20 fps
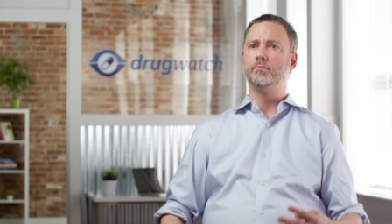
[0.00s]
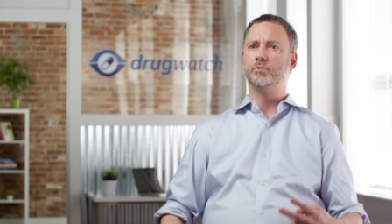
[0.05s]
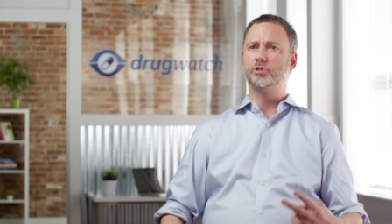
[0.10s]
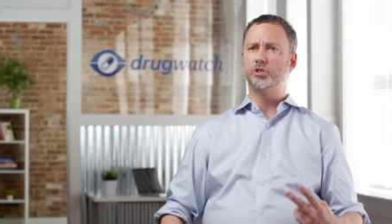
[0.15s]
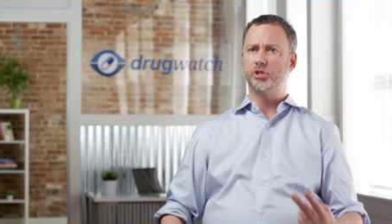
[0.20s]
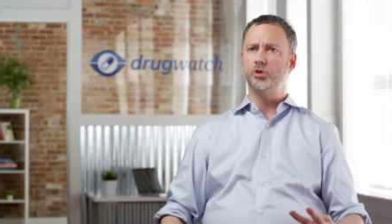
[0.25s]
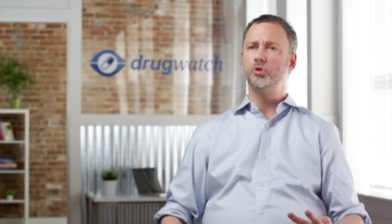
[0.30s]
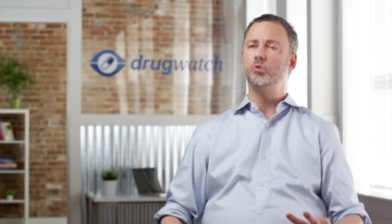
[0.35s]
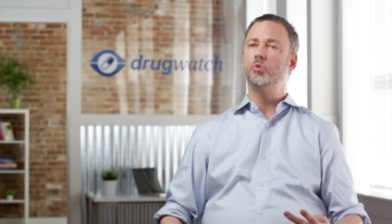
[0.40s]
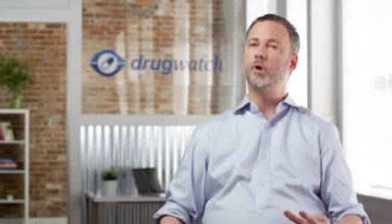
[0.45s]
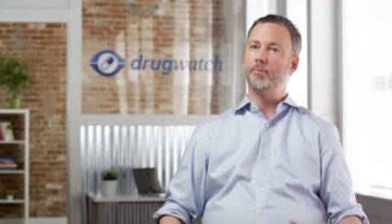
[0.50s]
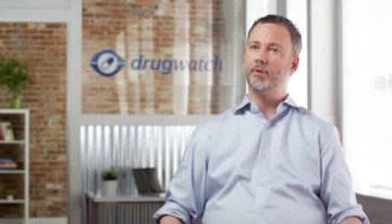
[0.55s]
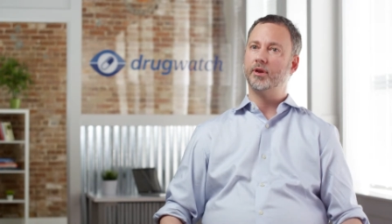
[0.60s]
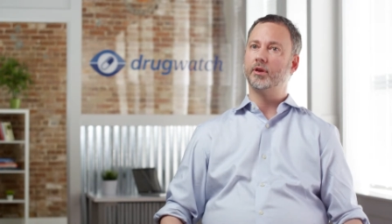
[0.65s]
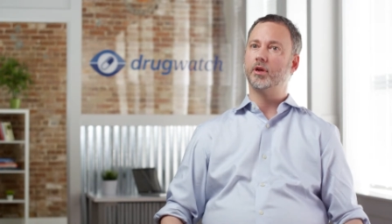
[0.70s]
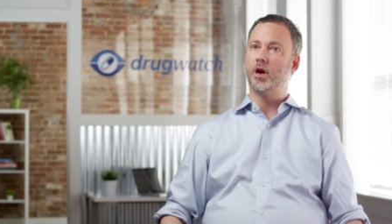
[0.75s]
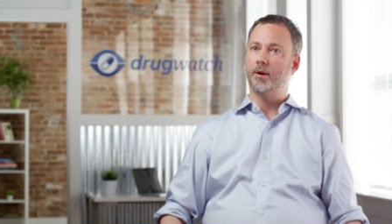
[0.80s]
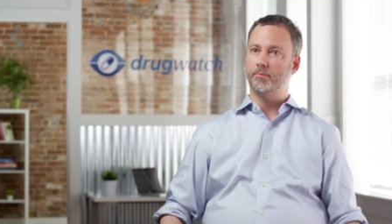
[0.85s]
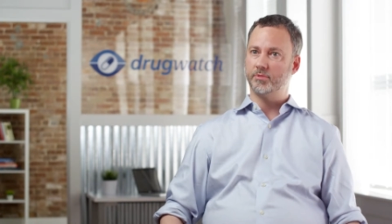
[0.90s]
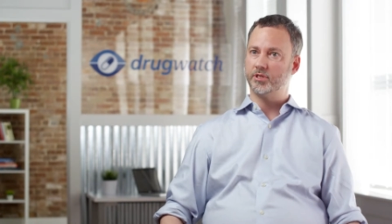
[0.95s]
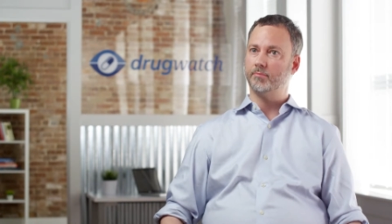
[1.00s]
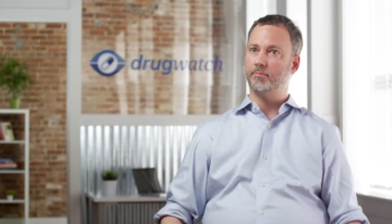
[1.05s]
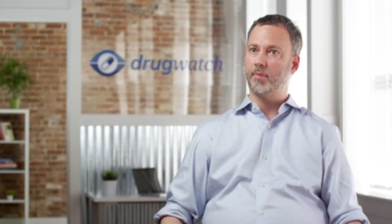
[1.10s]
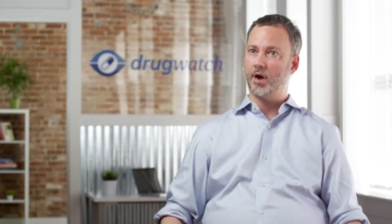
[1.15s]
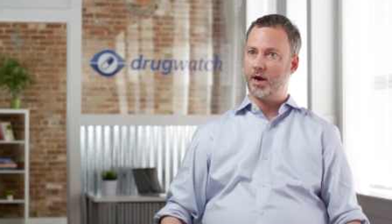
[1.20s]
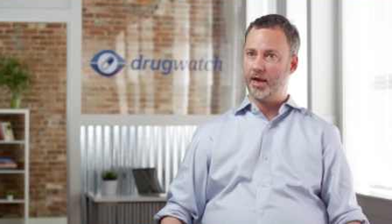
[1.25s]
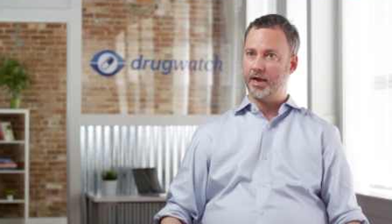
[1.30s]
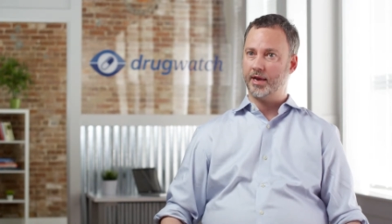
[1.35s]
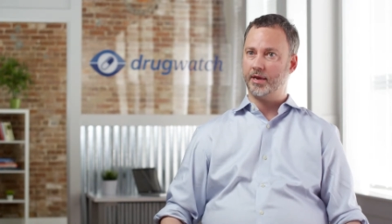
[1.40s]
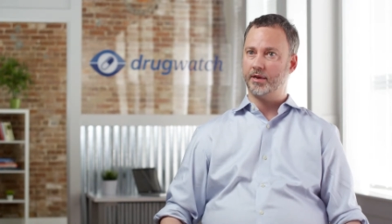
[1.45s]
two women come to
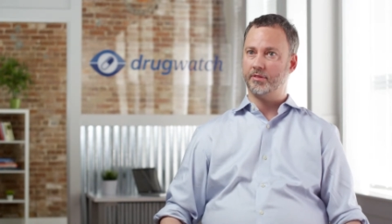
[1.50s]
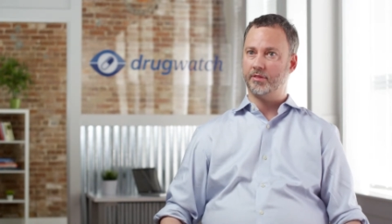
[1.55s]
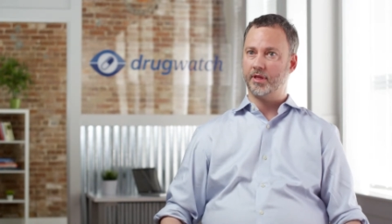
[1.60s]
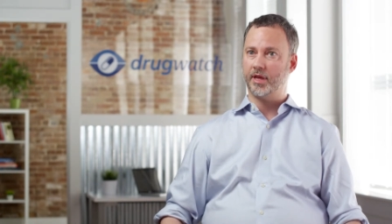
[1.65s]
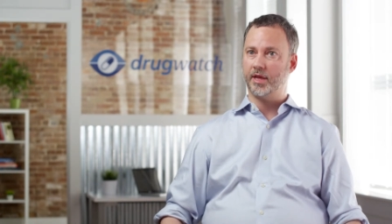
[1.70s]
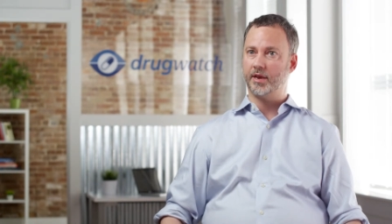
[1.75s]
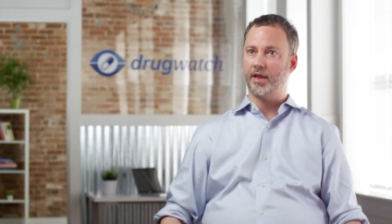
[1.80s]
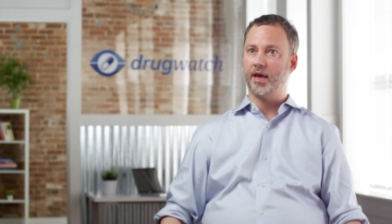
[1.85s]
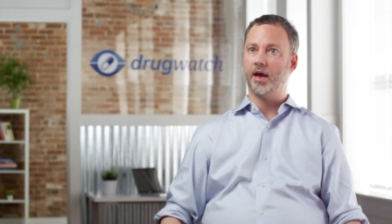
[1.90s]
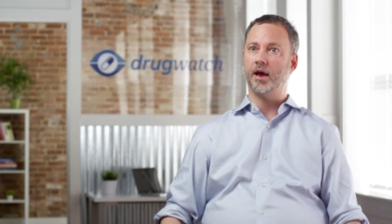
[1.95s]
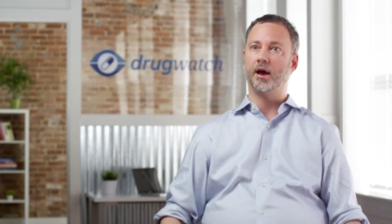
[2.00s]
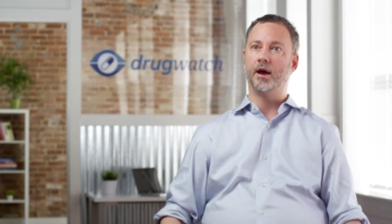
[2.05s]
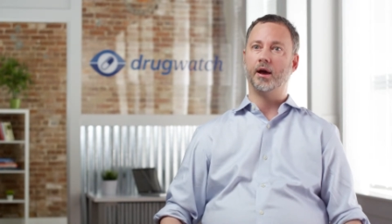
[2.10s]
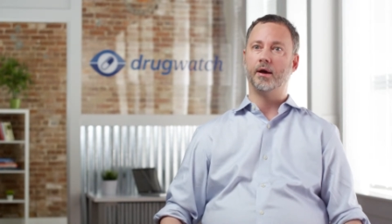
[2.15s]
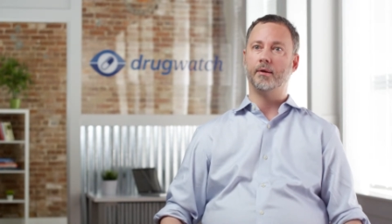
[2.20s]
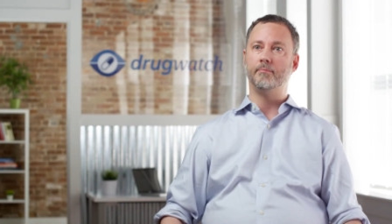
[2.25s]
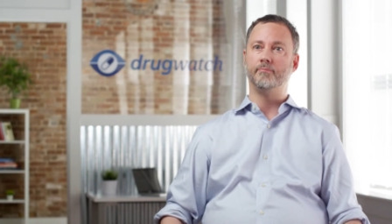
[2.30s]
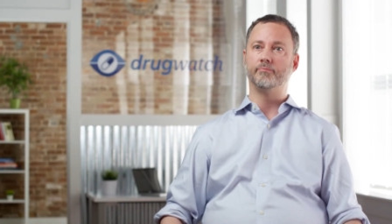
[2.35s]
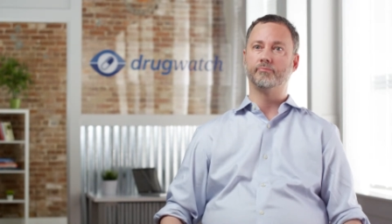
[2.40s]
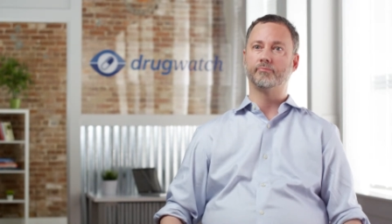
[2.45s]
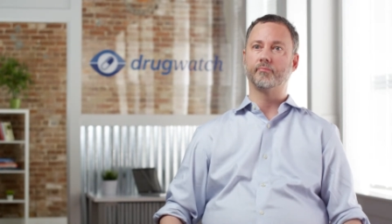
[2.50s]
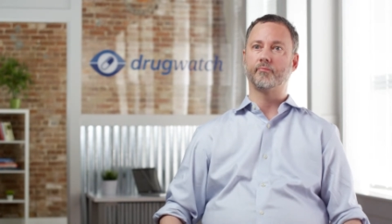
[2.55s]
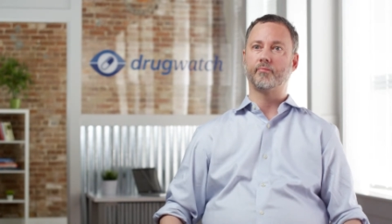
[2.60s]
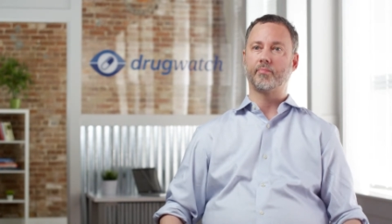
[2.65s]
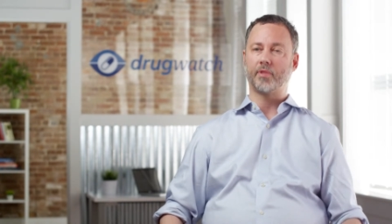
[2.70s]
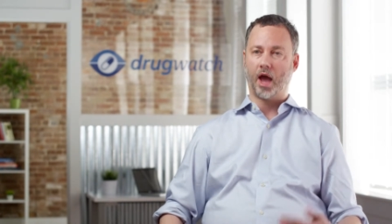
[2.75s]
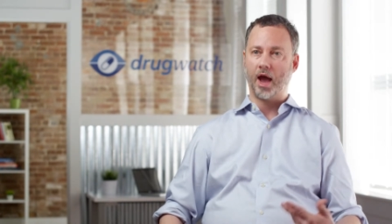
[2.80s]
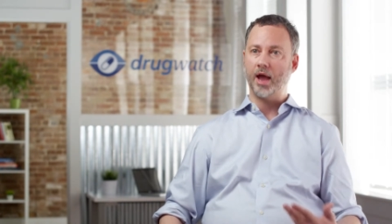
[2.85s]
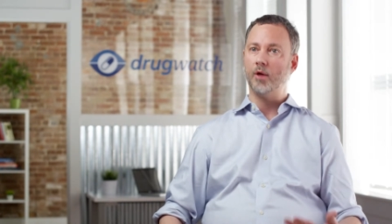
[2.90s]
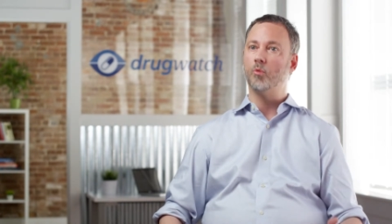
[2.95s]
mind that
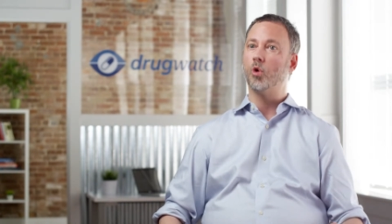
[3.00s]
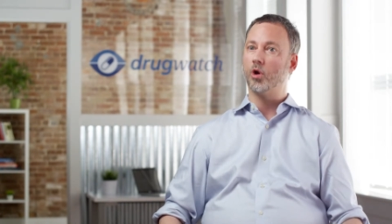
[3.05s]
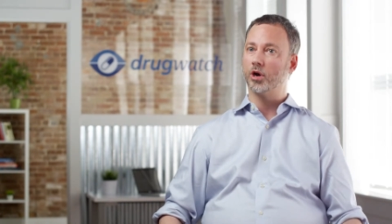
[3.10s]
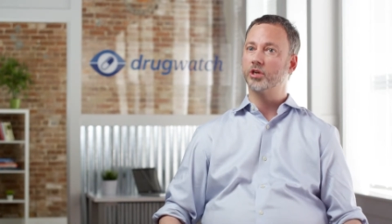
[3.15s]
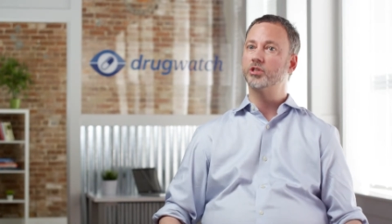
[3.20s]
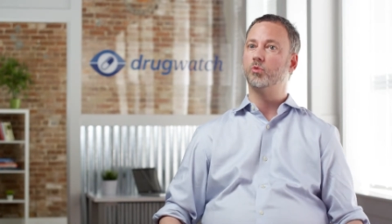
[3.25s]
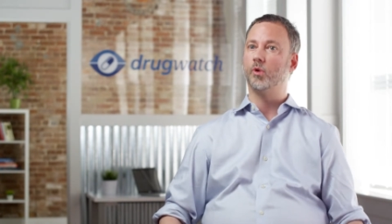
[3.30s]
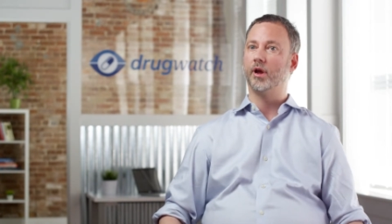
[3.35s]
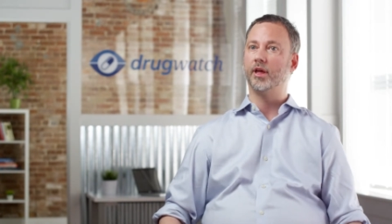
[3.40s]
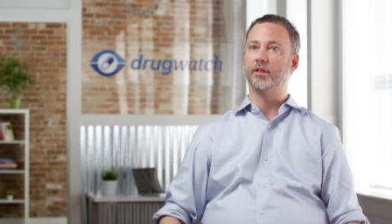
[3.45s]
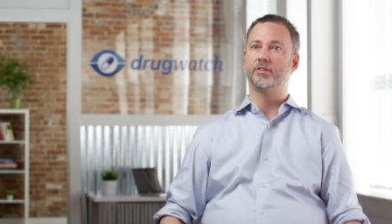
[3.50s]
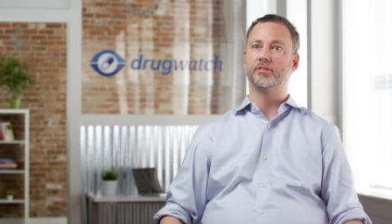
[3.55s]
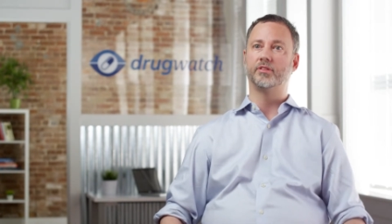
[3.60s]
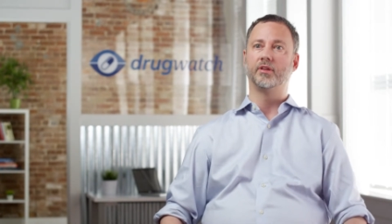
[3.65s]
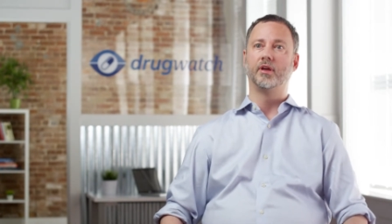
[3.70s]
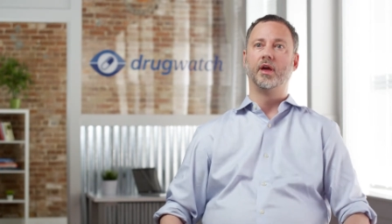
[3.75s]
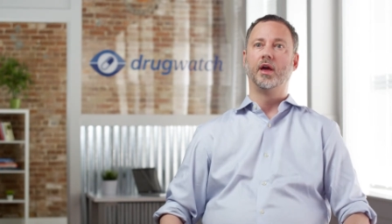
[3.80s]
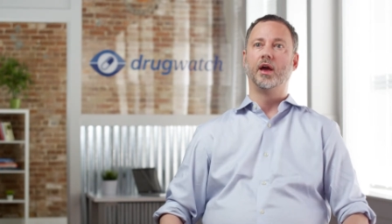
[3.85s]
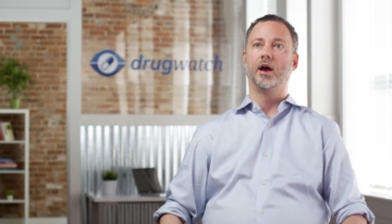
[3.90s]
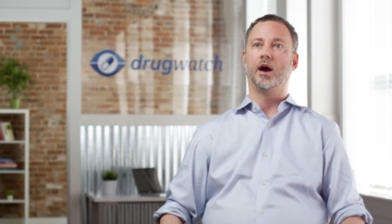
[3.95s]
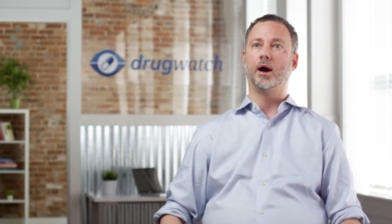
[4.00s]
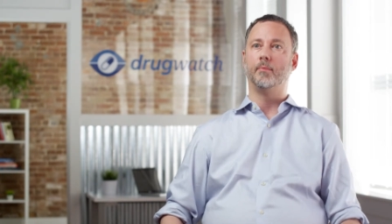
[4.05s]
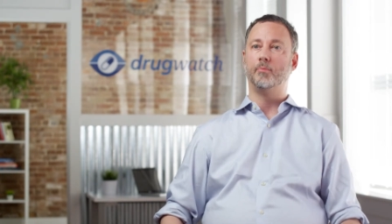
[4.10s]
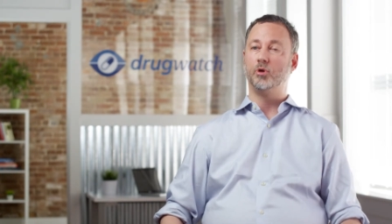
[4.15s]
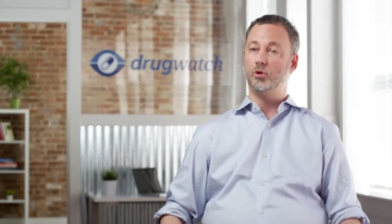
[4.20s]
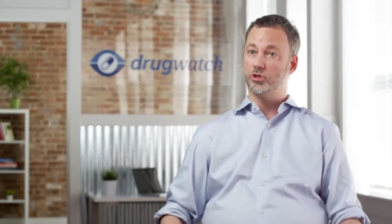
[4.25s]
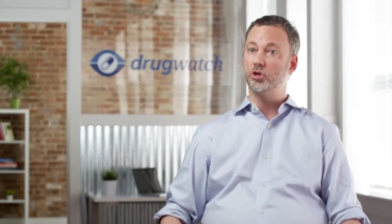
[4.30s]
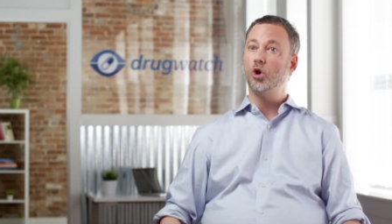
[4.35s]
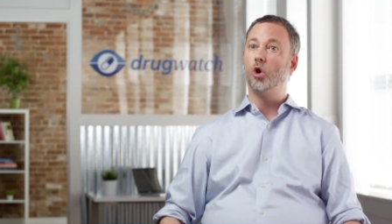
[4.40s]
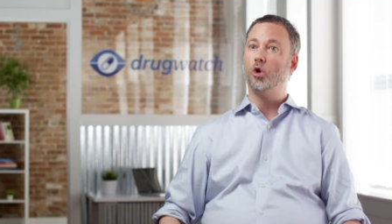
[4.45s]
I worked with
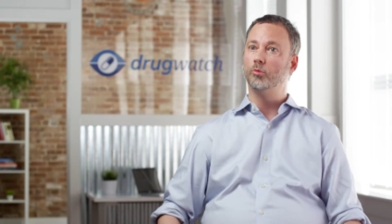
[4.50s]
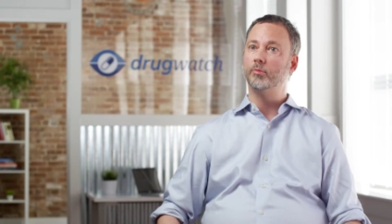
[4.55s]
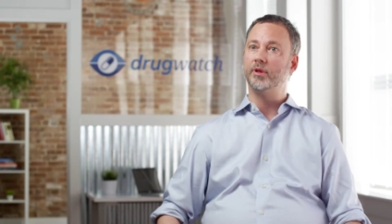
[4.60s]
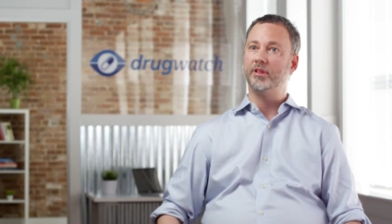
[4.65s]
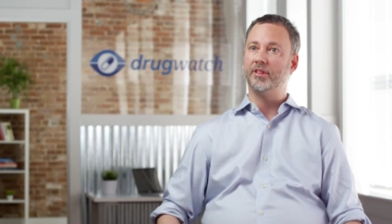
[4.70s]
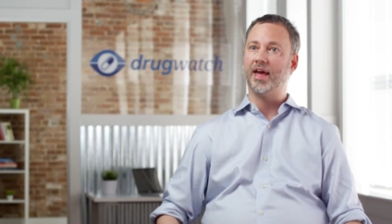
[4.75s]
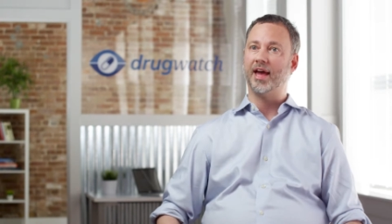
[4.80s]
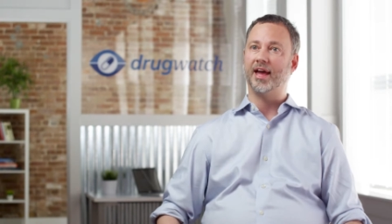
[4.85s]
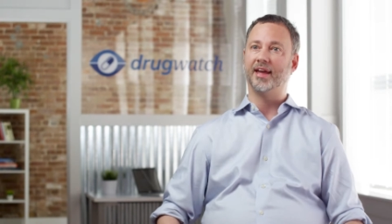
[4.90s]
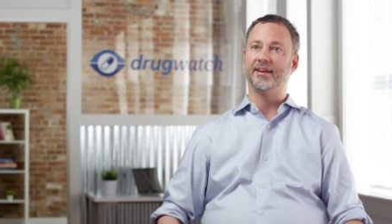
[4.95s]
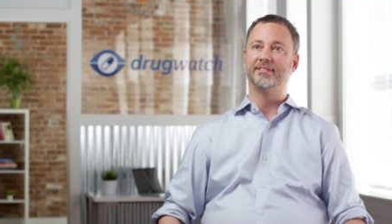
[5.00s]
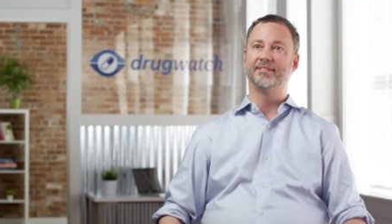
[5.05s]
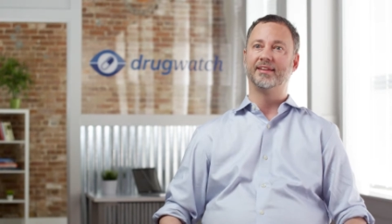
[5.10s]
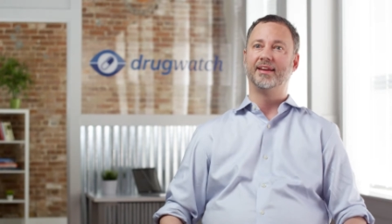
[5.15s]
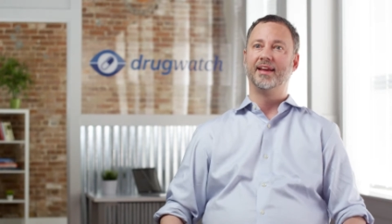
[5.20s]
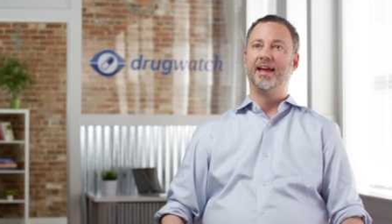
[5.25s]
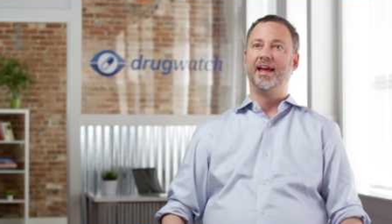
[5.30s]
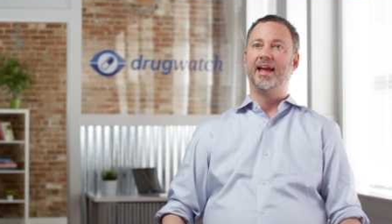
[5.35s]
who told me that.